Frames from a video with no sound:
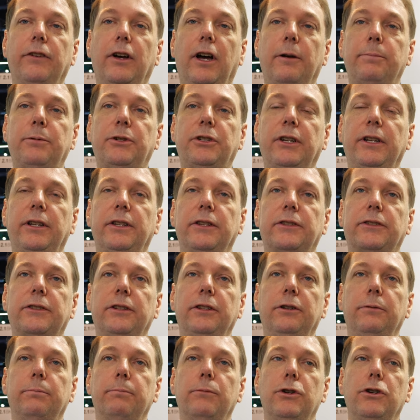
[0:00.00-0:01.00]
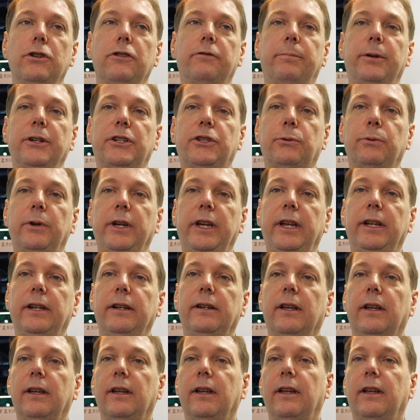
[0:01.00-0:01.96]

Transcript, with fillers: options to move between